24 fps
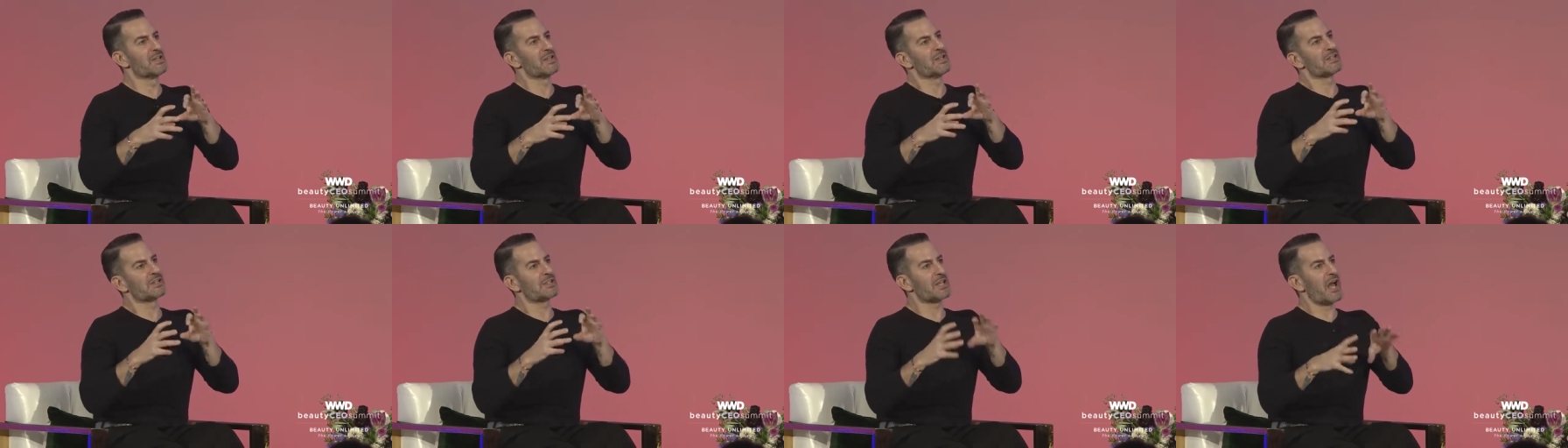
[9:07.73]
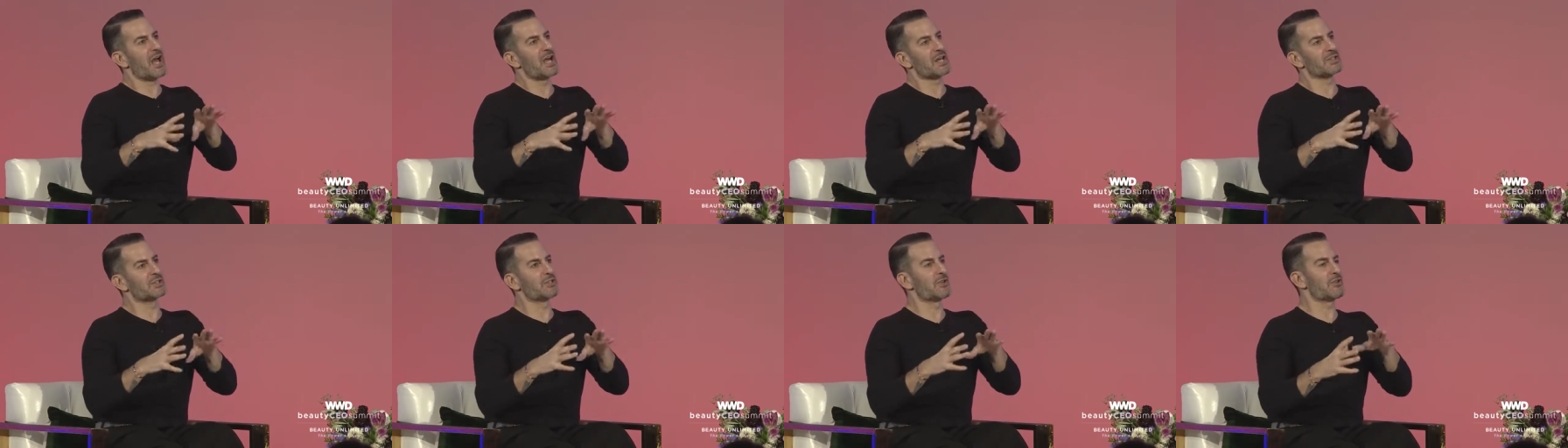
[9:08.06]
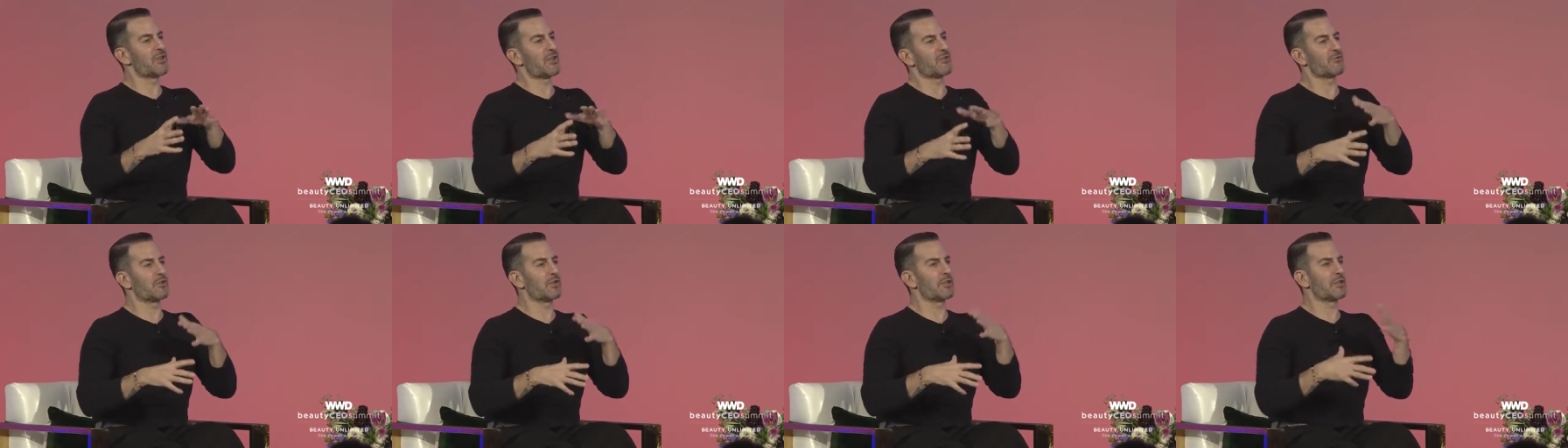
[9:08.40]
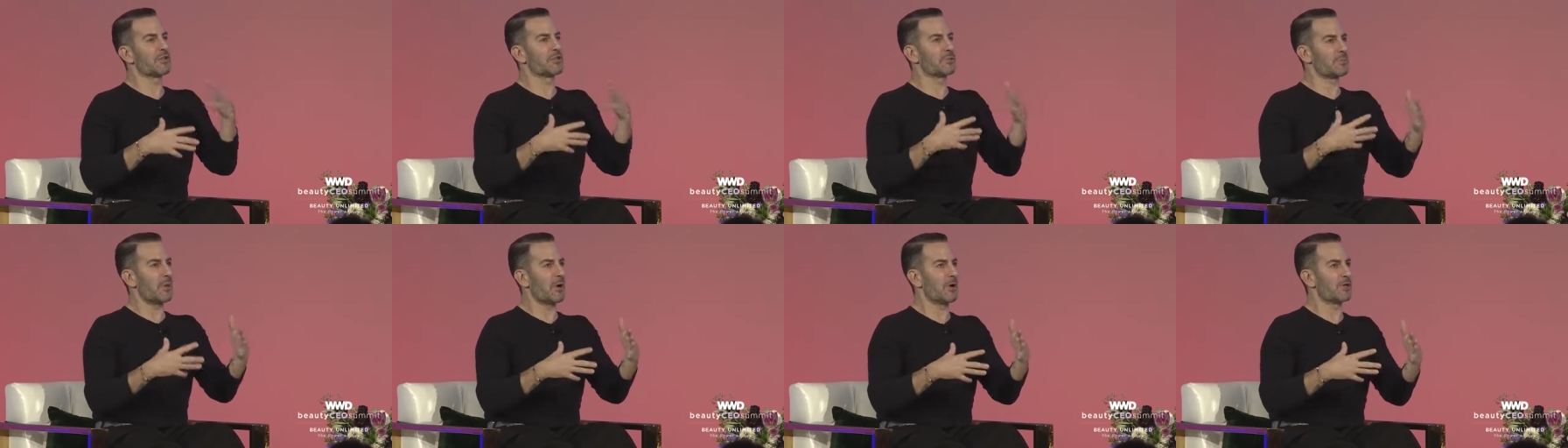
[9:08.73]
size so they really
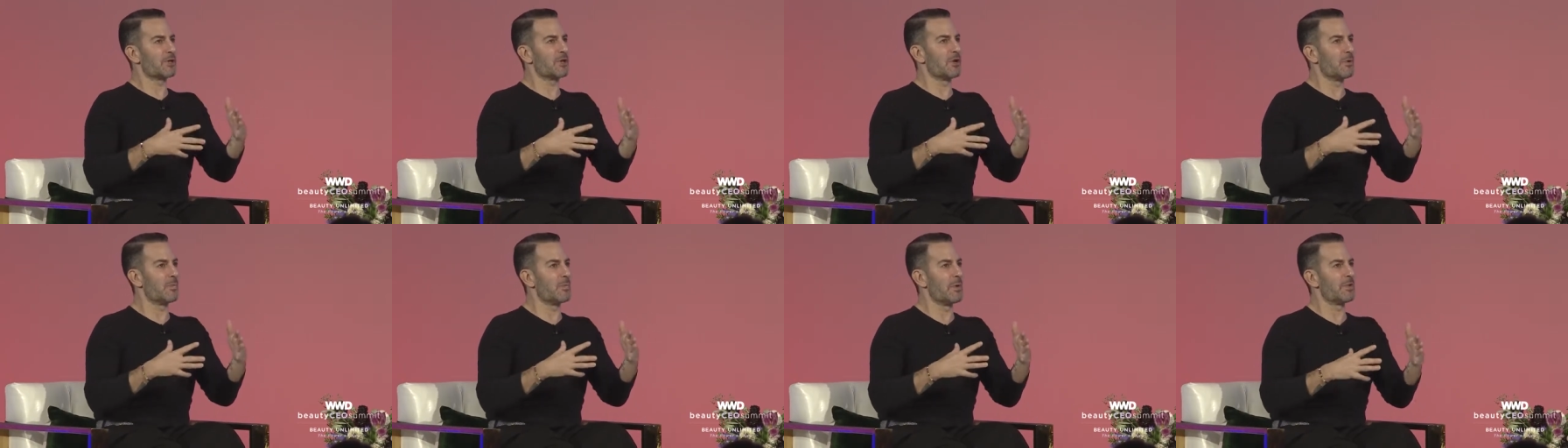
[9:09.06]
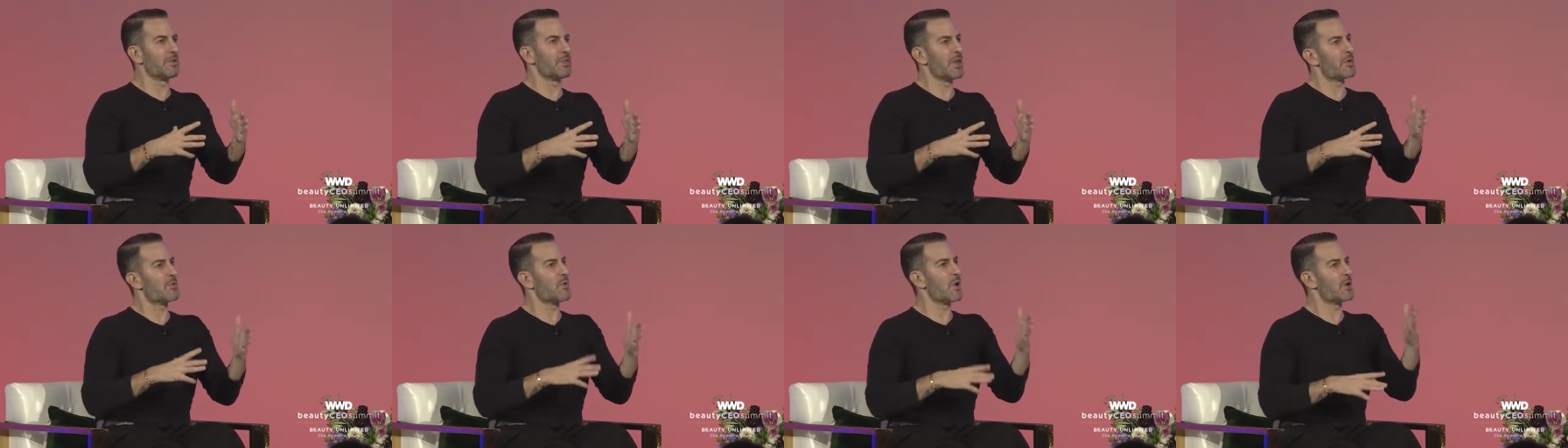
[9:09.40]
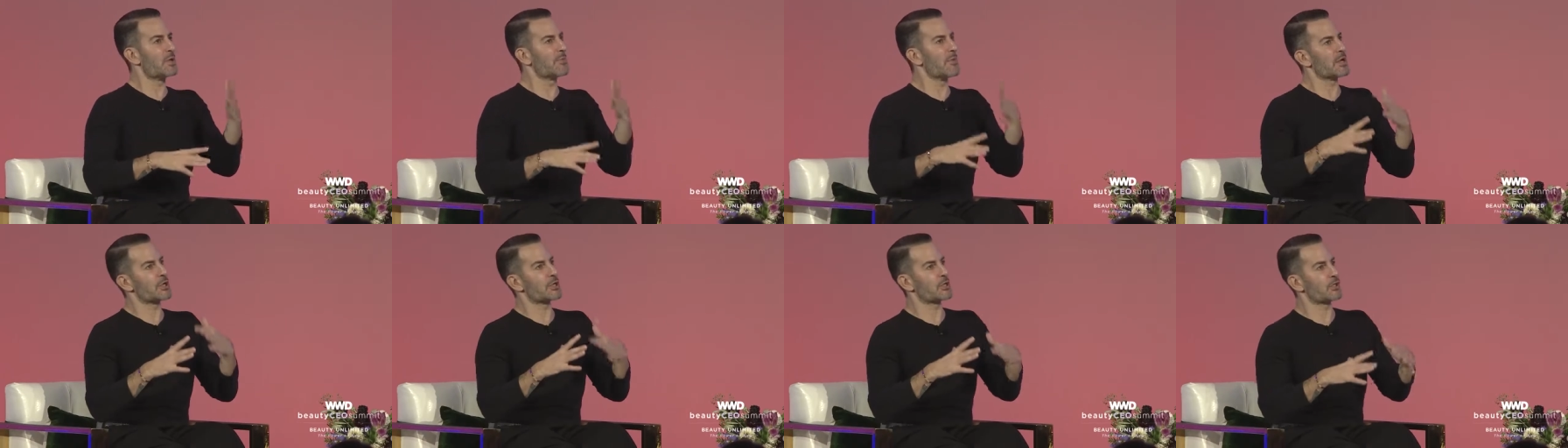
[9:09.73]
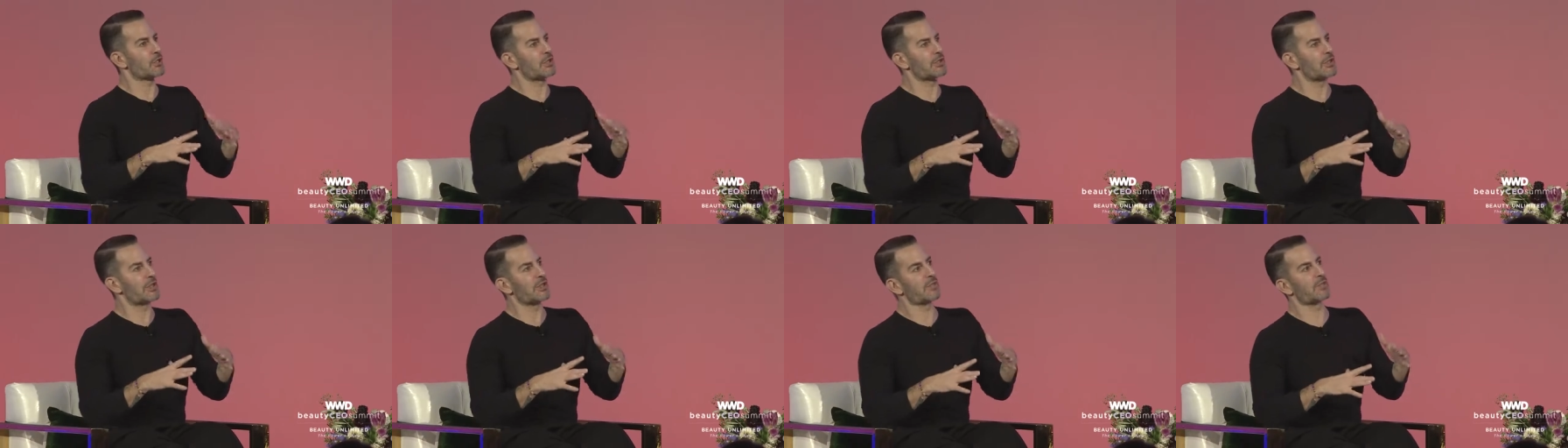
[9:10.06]
sparkle, but they want to make
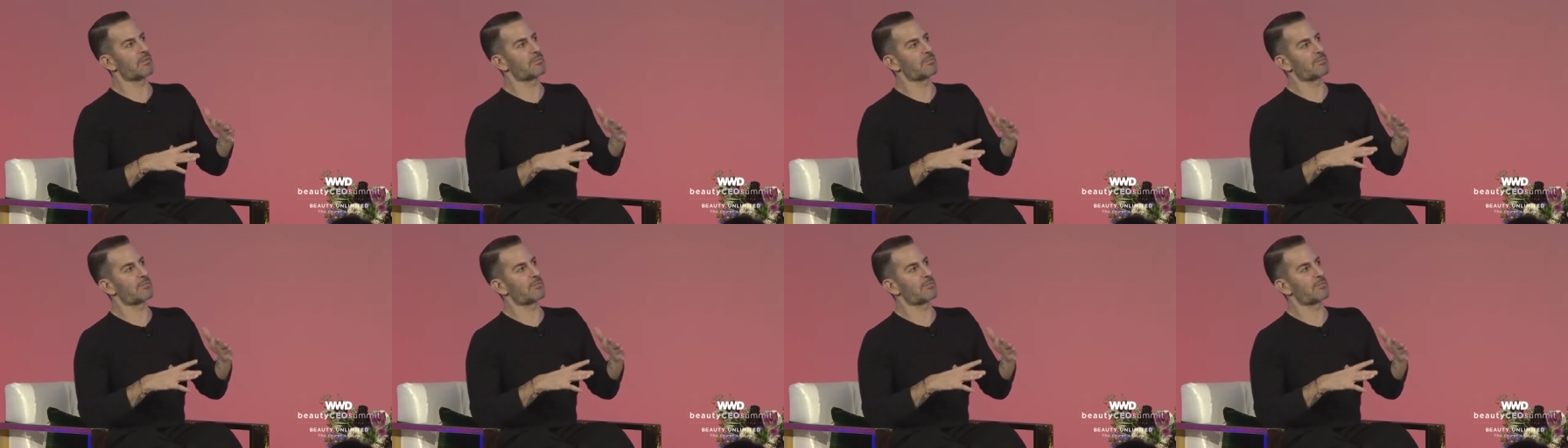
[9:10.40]
sure that